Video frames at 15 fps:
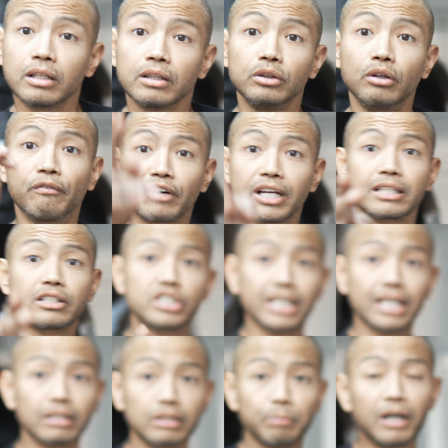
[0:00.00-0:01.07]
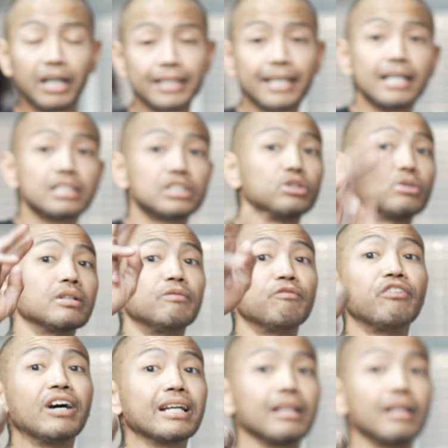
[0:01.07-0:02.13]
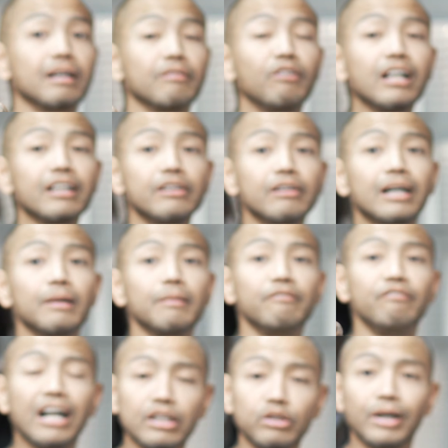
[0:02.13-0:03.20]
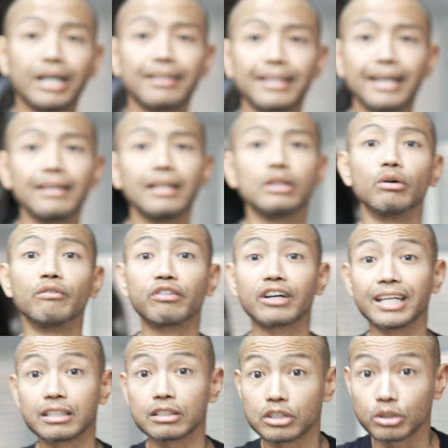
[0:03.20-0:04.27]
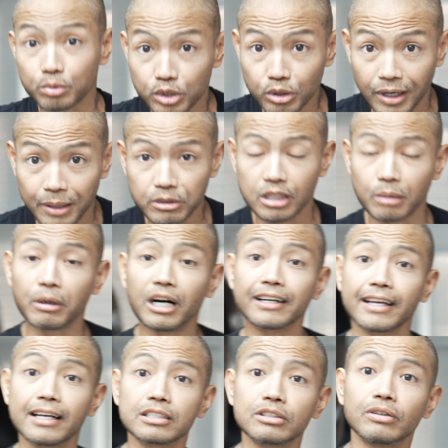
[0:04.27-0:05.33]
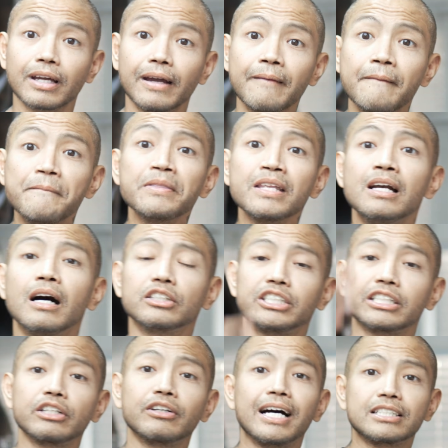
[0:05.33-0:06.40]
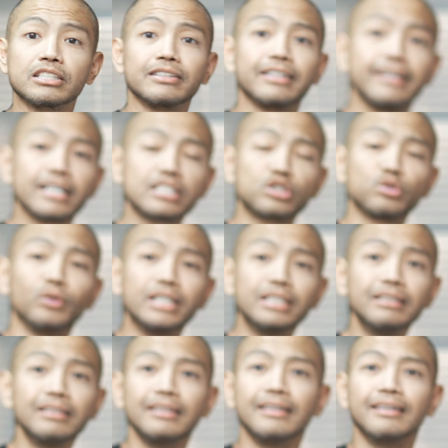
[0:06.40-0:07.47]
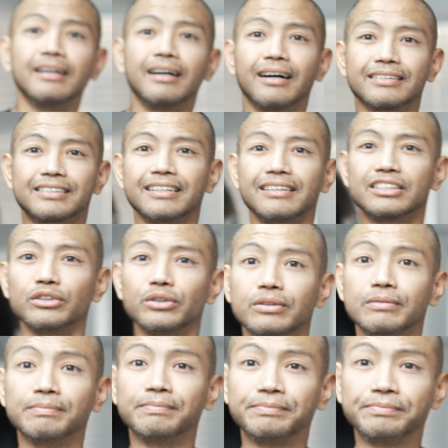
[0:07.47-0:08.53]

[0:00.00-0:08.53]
Don't forget to check out the podcast. You can find a lot of value out of that. And don't forget to subscribe to the podcast, okay? I'll check you guys on the next one. I'll see you soon.